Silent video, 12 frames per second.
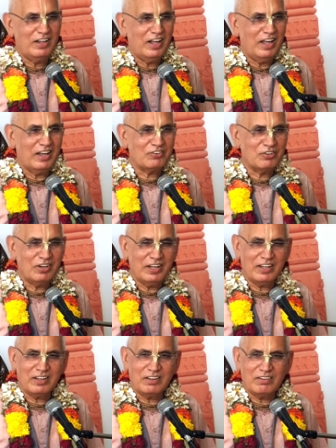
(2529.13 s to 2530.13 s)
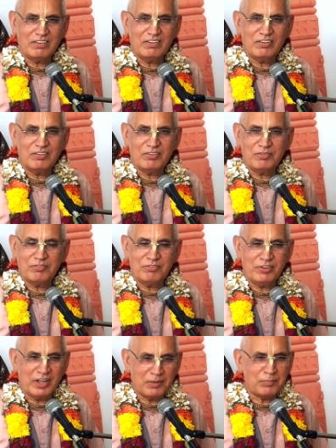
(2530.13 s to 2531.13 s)
actually, we
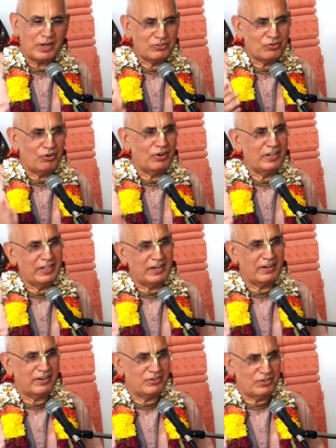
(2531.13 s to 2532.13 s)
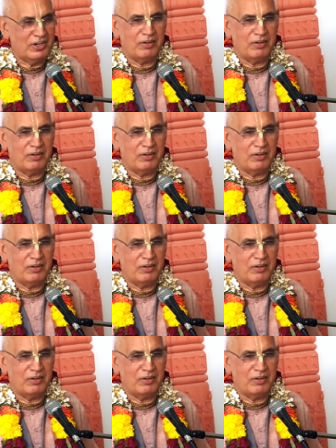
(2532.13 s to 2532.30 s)
are much stronger than Krishna.